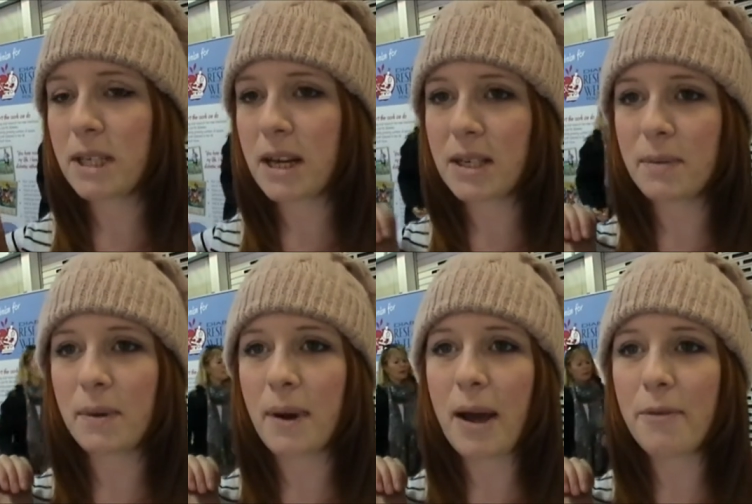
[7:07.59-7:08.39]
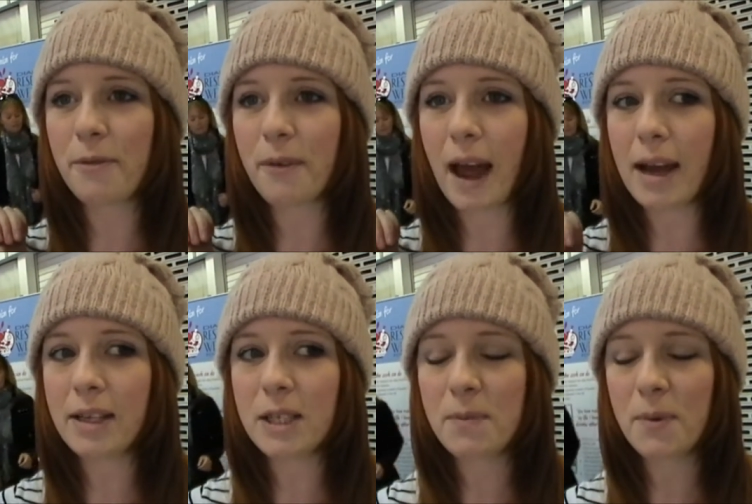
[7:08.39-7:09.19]
DRWF and
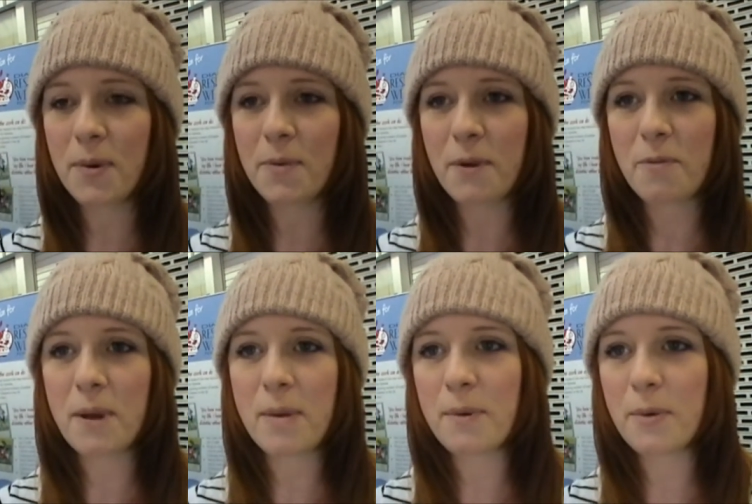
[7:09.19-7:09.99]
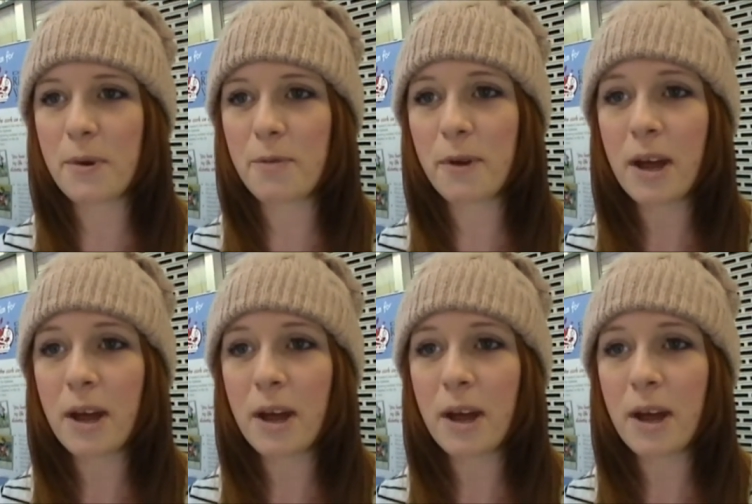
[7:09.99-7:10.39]
the support of other people with